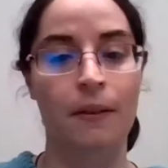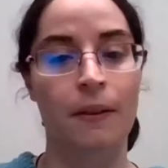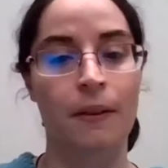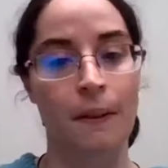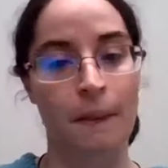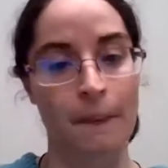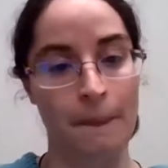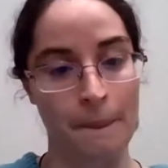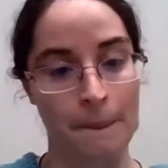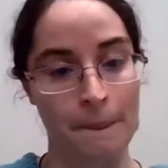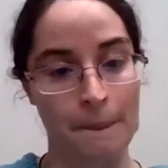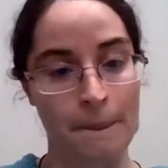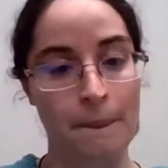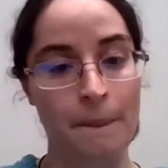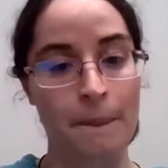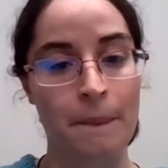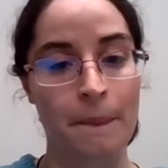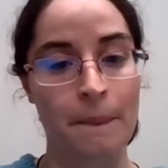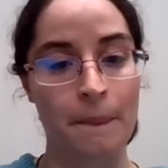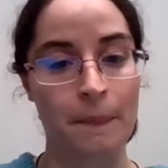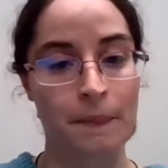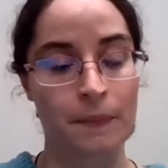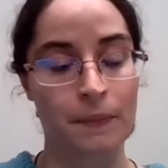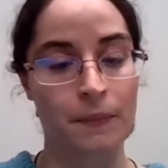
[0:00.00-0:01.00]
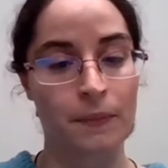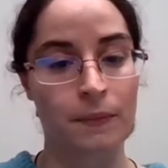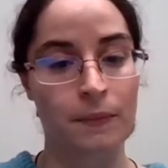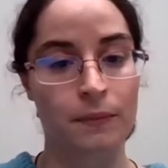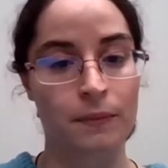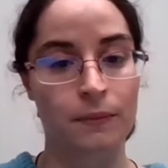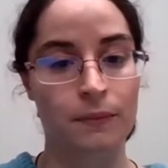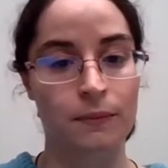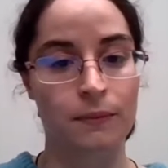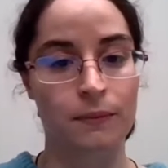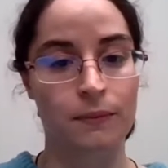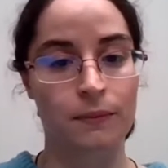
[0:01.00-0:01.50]
be, because this
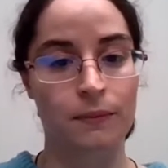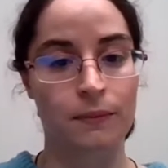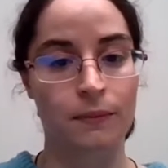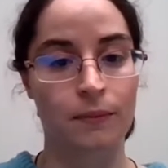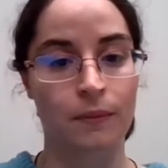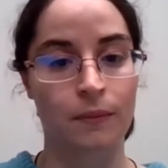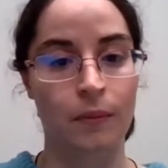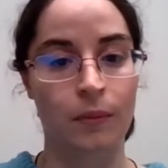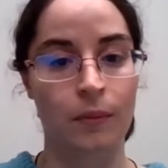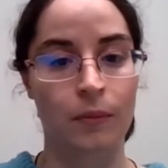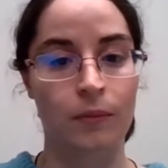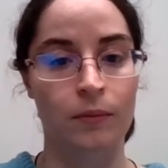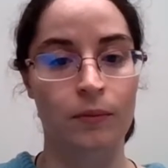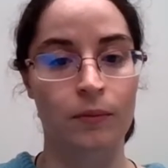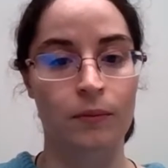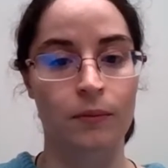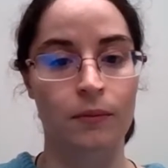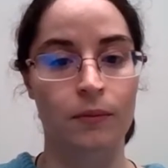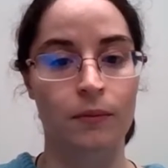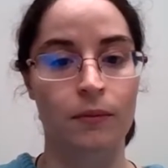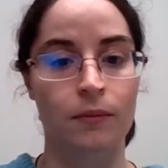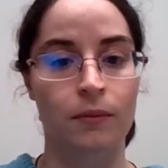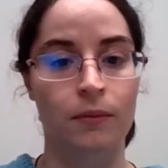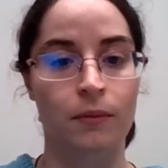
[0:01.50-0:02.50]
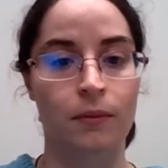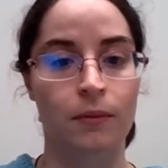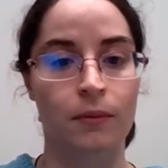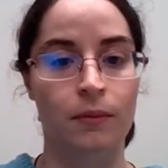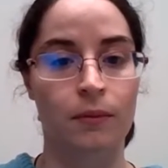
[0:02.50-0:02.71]
year's, there's a